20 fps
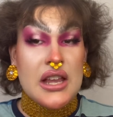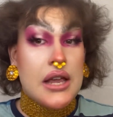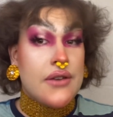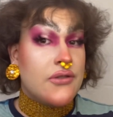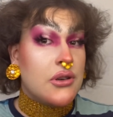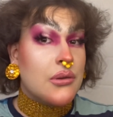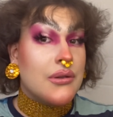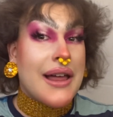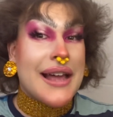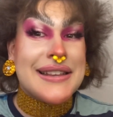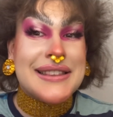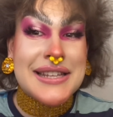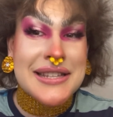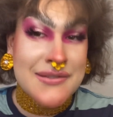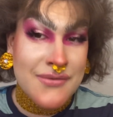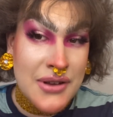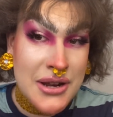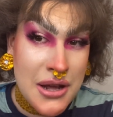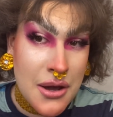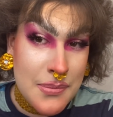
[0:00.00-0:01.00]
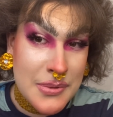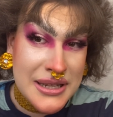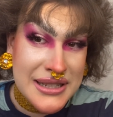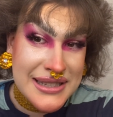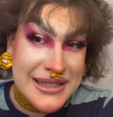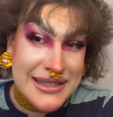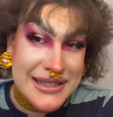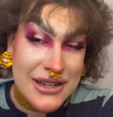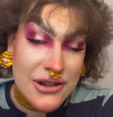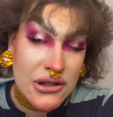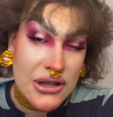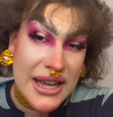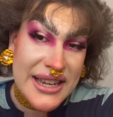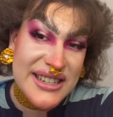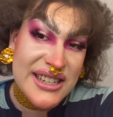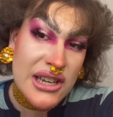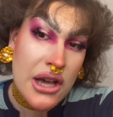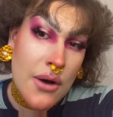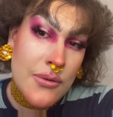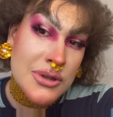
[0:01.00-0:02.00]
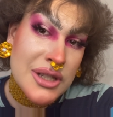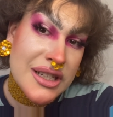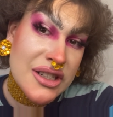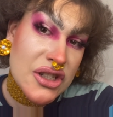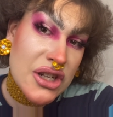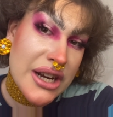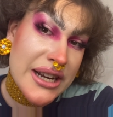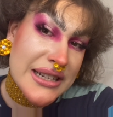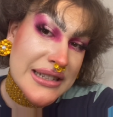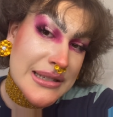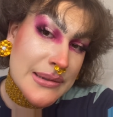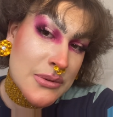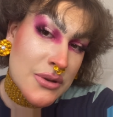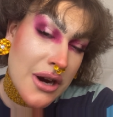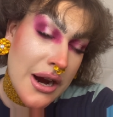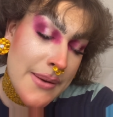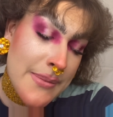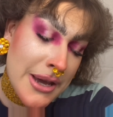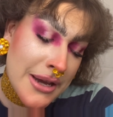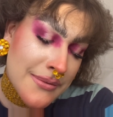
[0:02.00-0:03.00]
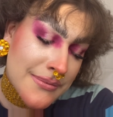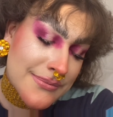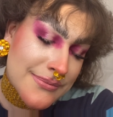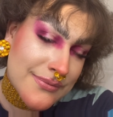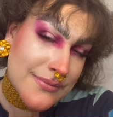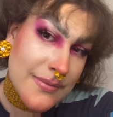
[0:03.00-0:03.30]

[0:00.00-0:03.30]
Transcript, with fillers: If you like this video, please consider liking, commenting, sharing, and subscribing.